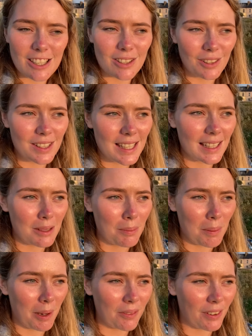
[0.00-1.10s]
the sunset to
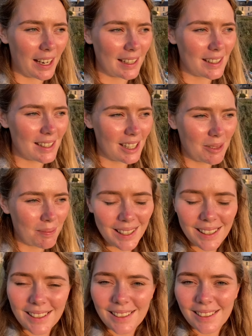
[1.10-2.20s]
meet my friend.
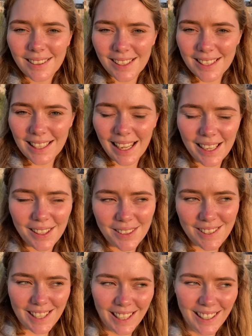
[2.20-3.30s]
There's clouds.